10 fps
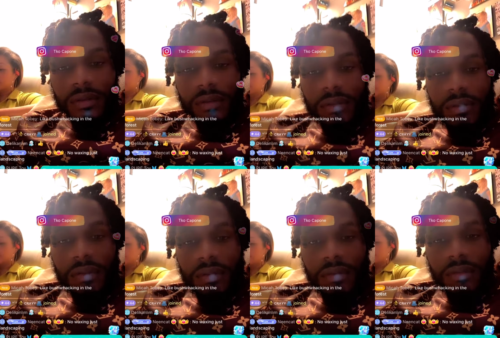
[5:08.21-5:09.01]

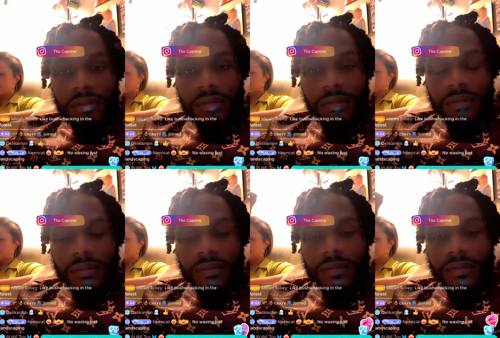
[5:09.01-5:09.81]

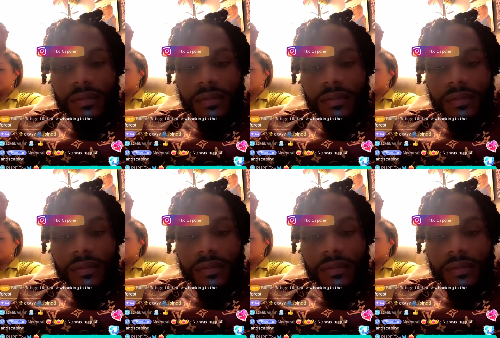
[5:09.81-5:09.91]
(no one is talking)